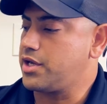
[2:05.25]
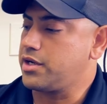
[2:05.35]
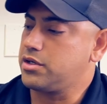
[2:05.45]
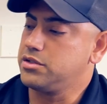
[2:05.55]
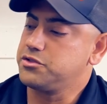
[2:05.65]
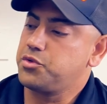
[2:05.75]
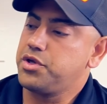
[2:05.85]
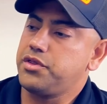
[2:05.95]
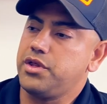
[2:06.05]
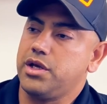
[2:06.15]
that it comes
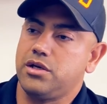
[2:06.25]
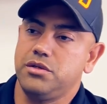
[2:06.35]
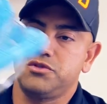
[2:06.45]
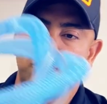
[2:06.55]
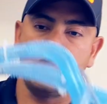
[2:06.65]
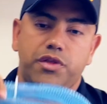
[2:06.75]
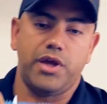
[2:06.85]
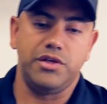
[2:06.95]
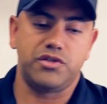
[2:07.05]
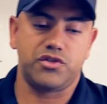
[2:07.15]
with
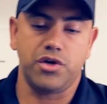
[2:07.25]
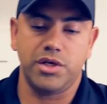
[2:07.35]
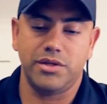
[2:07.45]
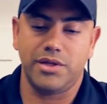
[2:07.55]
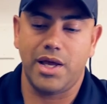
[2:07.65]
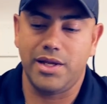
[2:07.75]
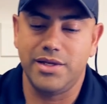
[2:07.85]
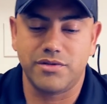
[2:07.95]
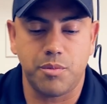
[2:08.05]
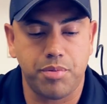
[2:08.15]
a circuit that
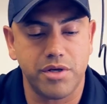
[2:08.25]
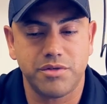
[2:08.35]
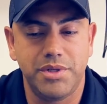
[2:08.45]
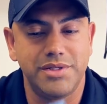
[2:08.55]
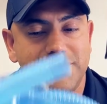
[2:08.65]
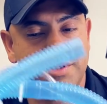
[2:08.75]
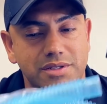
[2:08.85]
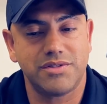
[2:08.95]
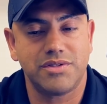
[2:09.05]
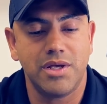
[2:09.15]
is approximately
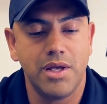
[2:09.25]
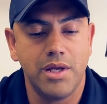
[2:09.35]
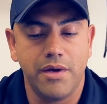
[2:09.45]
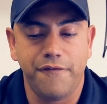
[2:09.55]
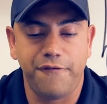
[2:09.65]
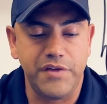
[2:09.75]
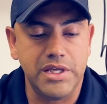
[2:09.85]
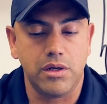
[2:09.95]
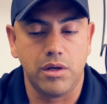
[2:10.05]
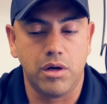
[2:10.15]
6
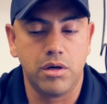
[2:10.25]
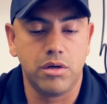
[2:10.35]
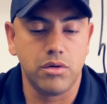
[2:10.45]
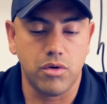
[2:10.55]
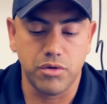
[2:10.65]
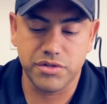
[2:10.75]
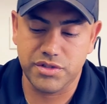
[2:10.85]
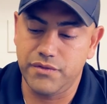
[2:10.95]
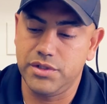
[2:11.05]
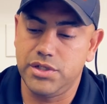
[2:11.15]
feet long or
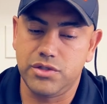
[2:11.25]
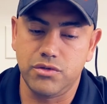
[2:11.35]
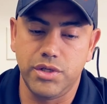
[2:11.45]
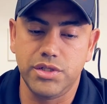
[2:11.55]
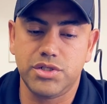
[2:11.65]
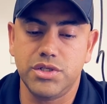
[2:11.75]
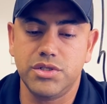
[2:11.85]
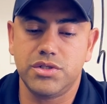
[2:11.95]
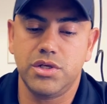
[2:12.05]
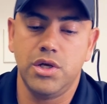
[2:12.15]
72
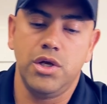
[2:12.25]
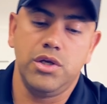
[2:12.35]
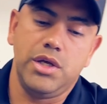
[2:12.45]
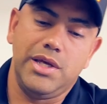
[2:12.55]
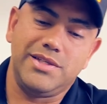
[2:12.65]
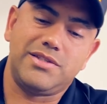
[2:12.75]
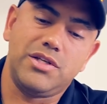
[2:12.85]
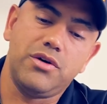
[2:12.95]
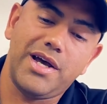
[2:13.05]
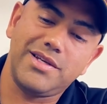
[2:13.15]
inches. It
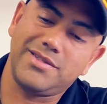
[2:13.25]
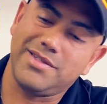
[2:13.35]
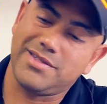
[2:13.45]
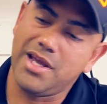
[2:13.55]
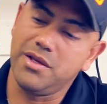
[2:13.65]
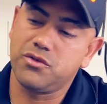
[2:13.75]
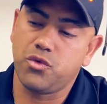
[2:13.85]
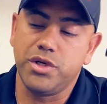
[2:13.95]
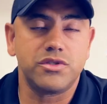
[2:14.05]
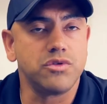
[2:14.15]
still has the same
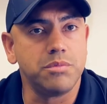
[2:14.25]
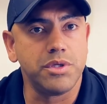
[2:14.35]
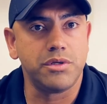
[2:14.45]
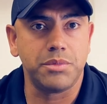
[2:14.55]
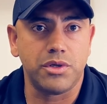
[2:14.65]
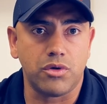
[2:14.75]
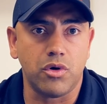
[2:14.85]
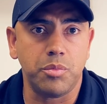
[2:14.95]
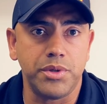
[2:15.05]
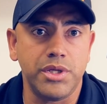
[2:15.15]
22 millimeter
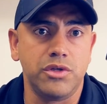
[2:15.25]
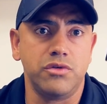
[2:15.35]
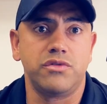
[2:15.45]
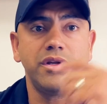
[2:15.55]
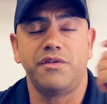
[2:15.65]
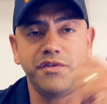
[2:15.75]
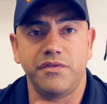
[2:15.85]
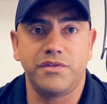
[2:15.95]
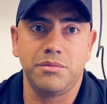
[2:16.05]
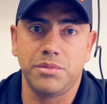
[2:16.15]
opening using a
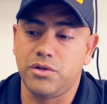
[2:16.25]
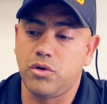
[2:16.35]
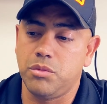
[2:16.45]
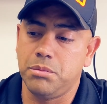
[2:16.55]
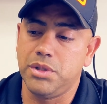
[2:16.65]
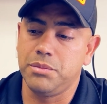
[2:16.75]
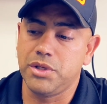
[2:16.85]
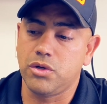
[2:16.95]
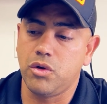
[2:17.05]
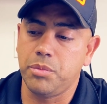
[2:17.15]
15
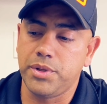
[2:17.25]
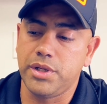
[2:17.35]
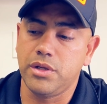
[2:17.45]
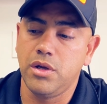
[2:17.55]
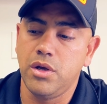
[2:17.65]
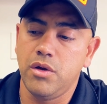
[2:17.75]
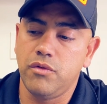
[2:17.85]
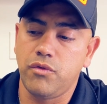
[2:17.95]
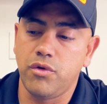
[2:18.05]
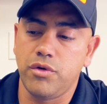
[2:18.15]
millimeter opening
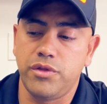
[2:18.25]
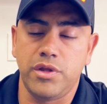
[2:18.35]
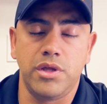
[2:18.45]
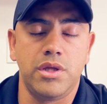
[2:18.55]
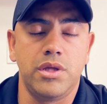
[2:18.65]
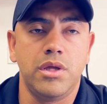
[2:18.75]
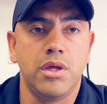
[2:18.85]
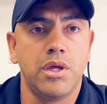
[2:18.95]
for the